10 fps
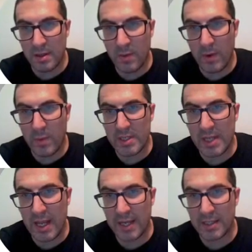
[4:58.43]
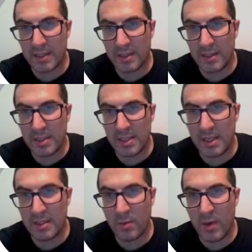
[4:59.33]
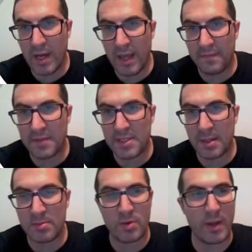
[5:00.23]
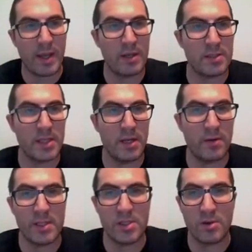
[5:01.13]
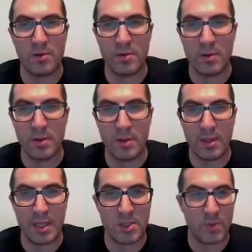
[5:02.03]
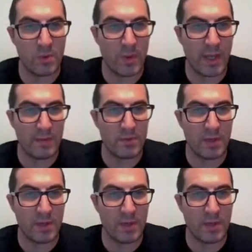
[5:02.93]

When we selected the cylinder, we left some triangles here. Okay, so that's what we have to